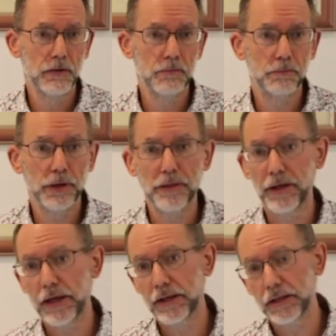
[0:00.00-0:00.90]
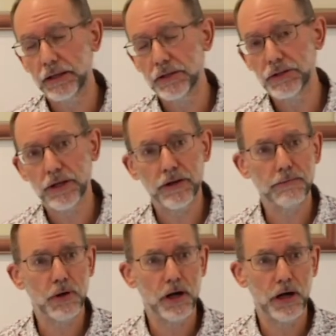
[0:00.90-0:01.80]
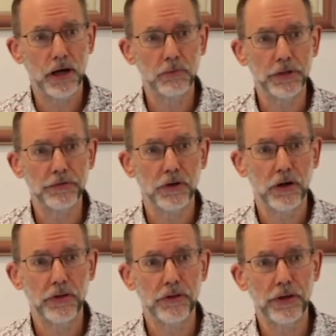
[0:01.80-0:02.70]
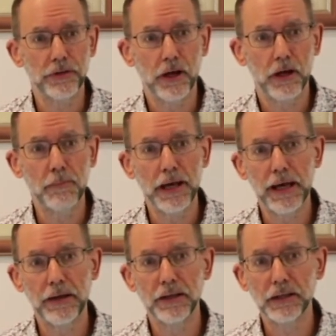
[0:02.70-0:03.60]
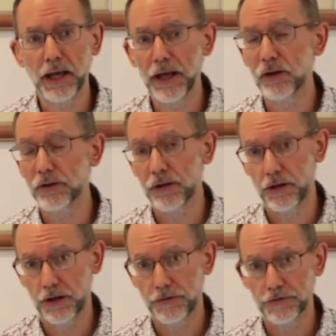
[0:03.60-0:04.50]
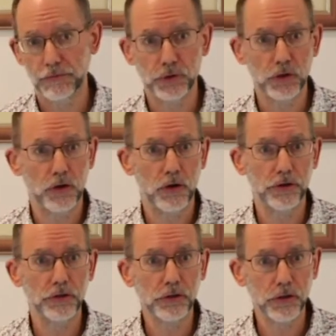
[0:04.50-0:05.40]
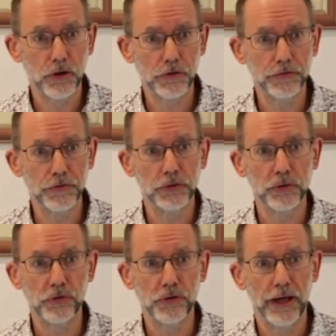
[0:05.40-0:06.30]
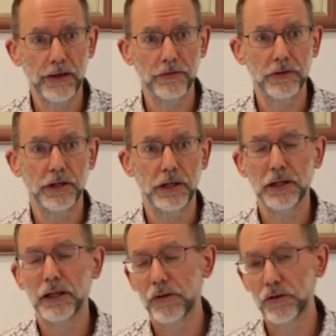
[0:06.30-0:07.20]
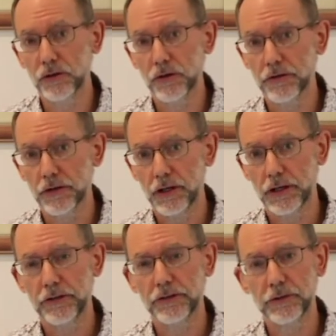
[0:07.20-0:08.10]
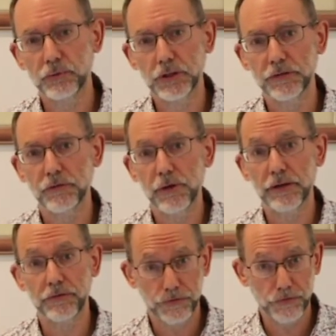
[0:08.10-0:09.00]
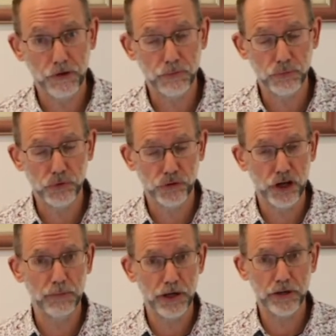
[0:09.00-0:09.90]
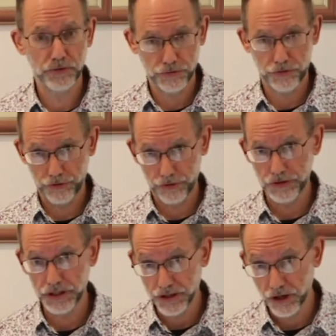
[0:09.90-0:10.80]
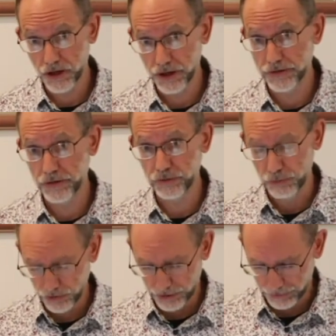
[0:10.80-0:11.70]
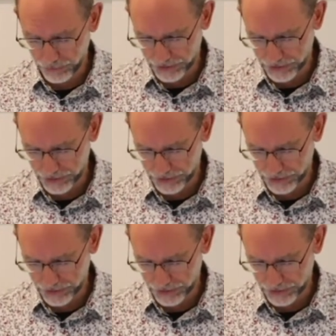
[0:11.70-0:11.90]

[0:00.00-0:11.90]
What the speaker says: But then in Jeremiah we find that a man cannot hide from God, and God fills heaven and earth. Indeed, we've read from Psalm 139 this morning, which